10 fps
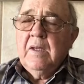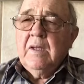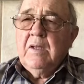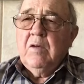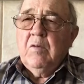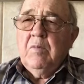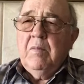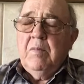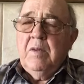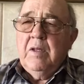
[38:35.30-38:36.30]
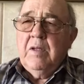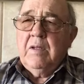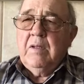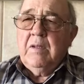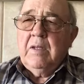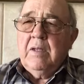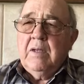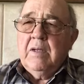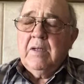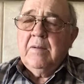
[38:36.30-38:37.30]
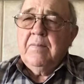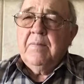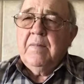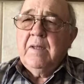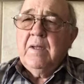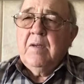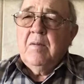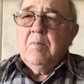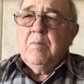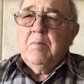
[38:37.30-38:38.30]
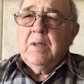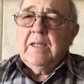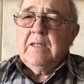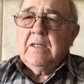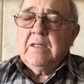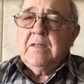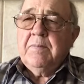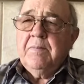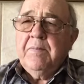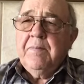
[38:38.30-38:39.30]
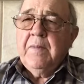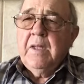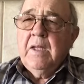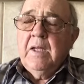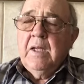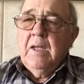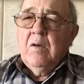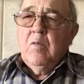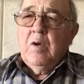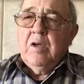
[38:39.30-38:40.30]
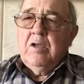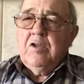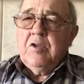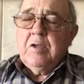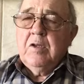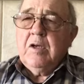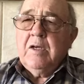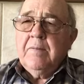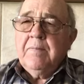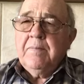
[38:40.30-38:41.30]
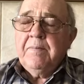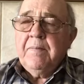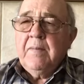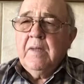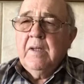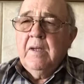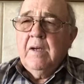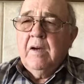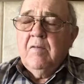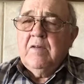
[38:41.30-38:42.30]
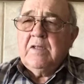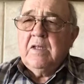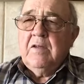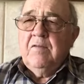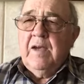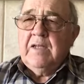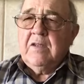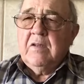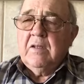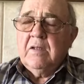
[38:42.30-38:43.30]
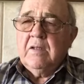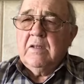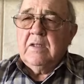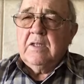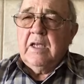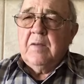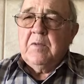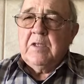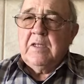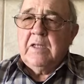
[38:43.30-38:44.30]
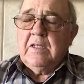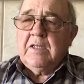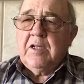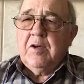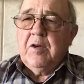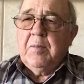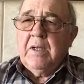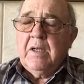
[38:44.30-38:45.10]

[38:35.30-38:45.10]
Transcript: the places where you should look. Obviously, vaginal exam is necessary, but